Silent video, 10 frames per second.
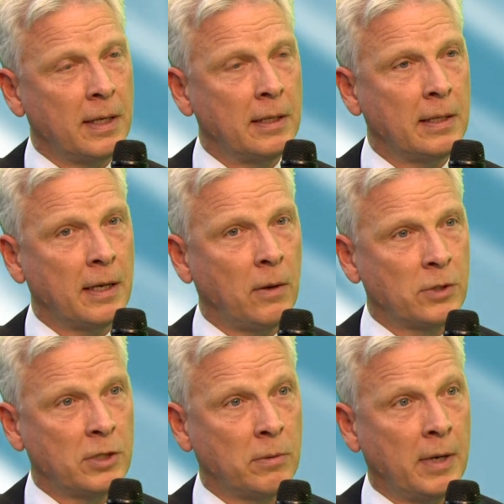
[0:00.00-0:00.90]
and uh,
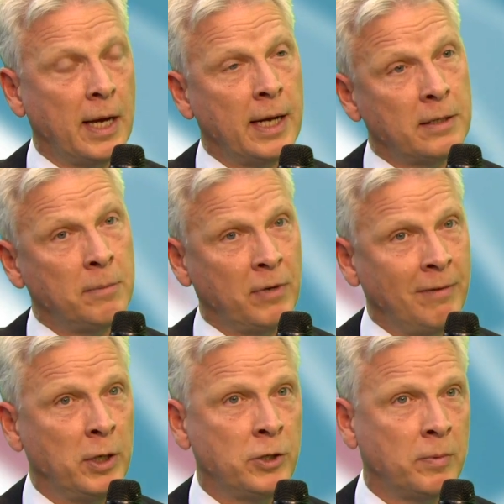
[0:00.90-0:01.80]
also I had the
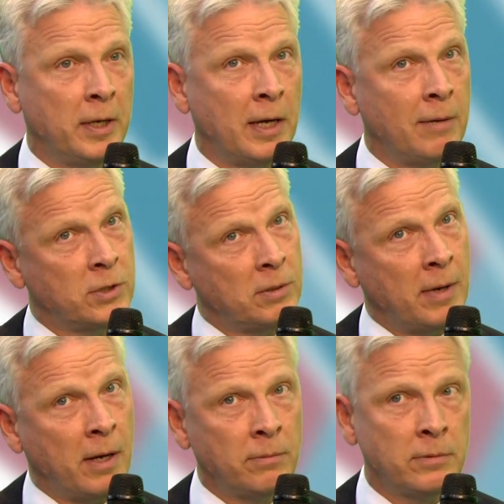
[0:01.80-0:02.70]
privilege when I was
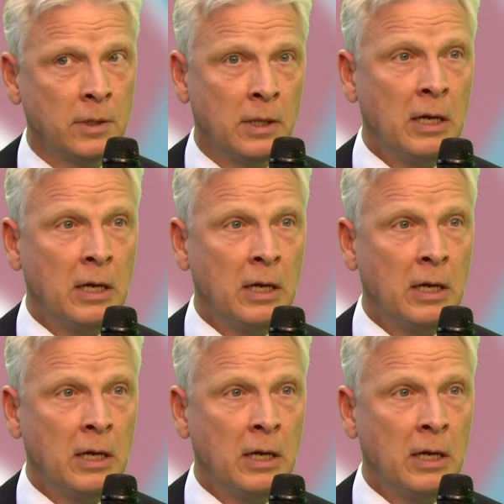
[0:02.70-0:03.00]
around